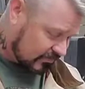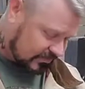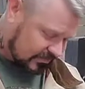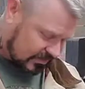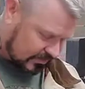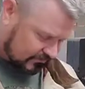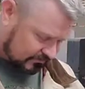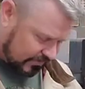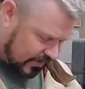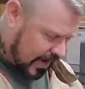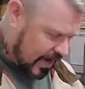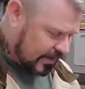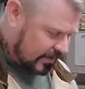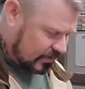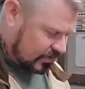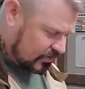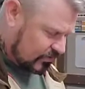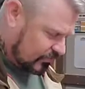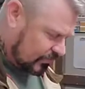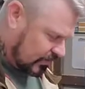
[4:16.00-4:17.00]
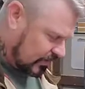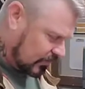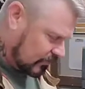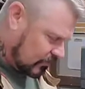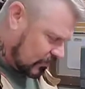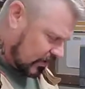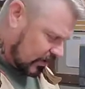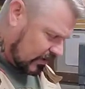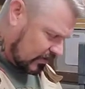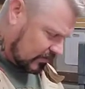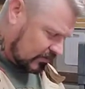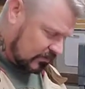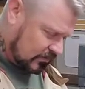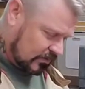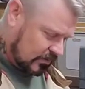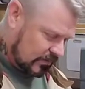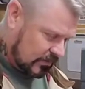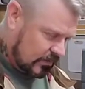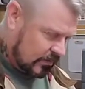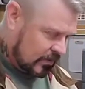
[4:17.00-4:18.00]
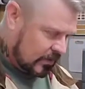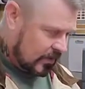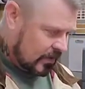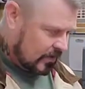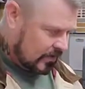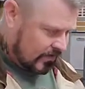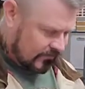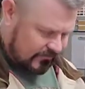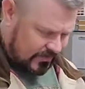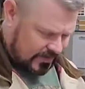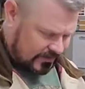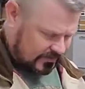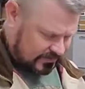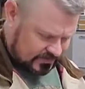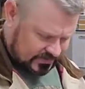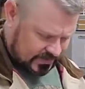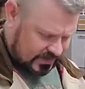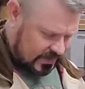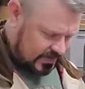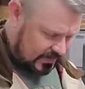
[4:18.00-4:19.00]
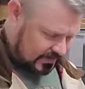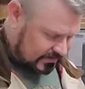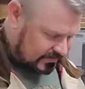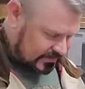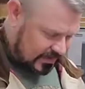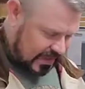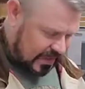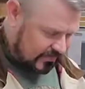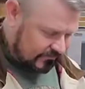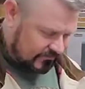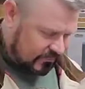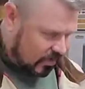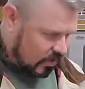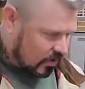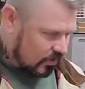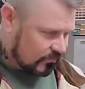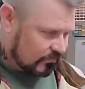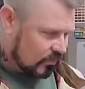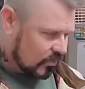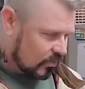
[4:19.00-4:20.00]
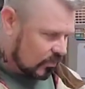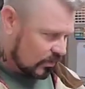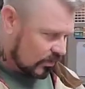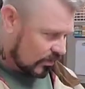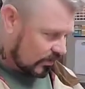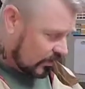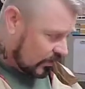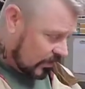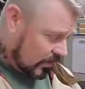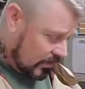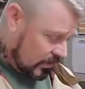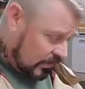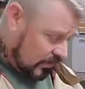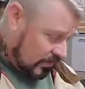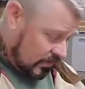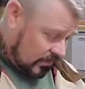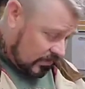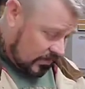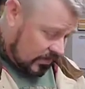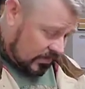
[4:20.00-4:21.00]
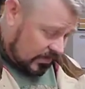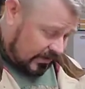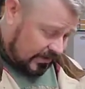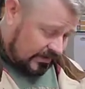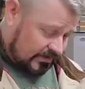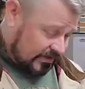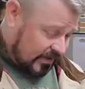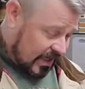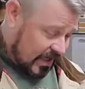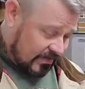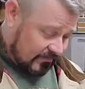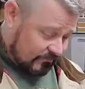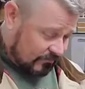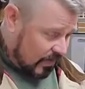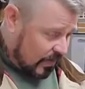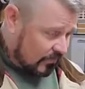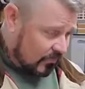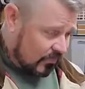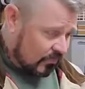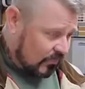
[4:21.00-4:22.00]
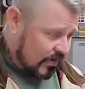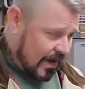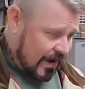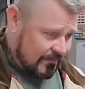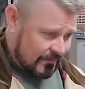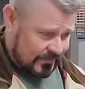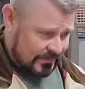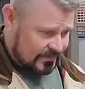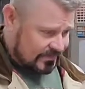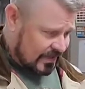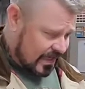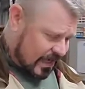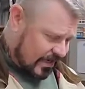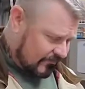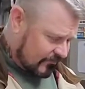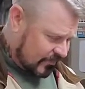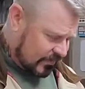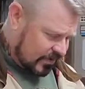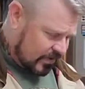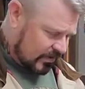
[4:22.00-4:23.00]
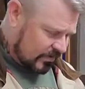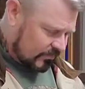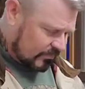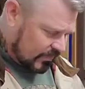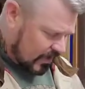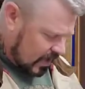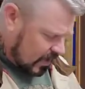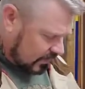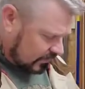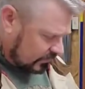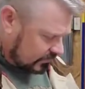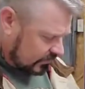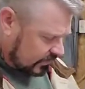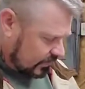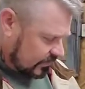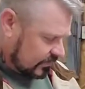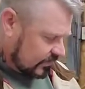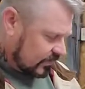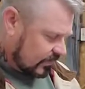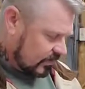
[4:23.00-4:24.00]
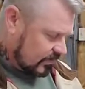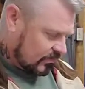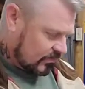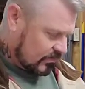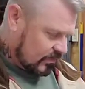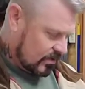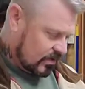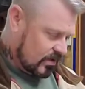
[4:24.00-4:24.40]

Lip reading: is they're packaged really well. They've got this thing inside of cardboard, inside of bubble wrap, inside of another box. So